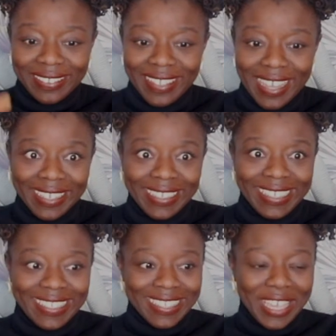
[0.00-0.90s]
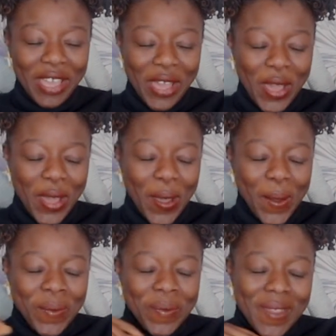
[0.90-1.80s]
analyst.
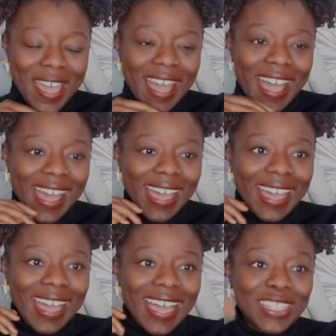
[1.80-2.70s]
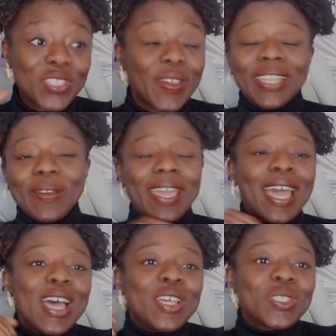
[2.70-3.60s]
And so anyway,
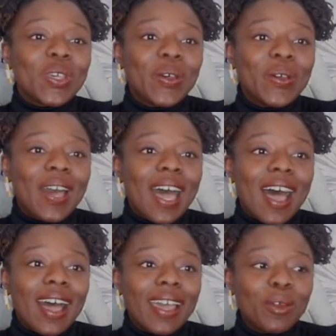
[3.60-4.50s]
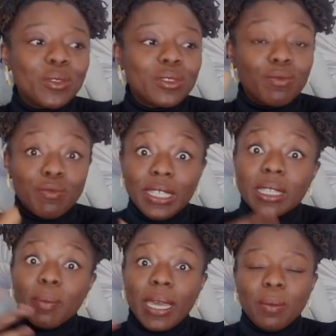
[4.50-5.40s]
so I would read the
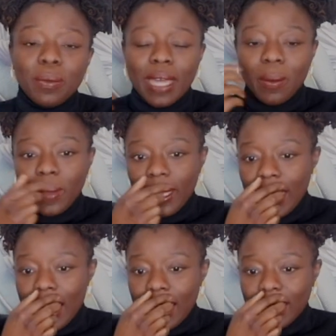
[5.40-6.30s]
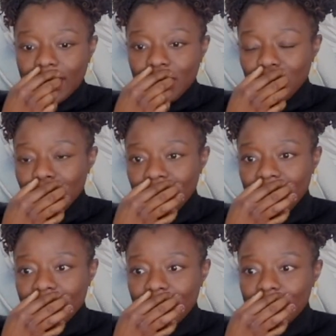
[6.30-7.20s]
Bible that way, and oh my
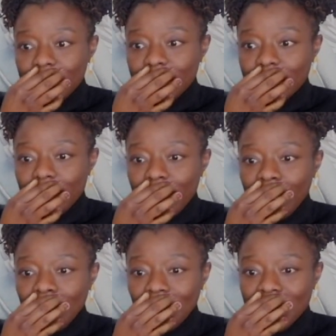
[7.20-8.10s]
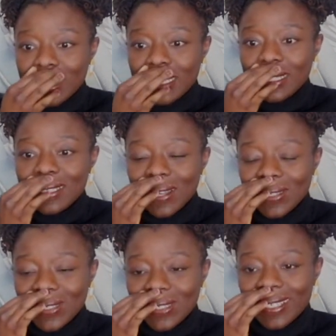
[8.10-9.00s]
goodness, it was
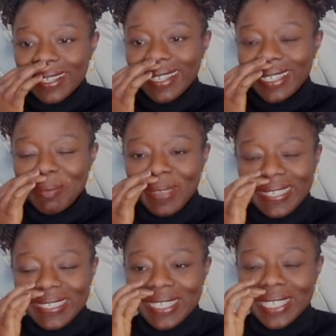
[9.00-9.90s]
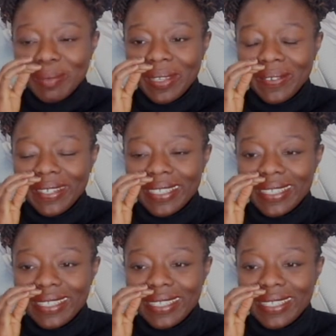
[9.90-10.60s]
such an amazing experience.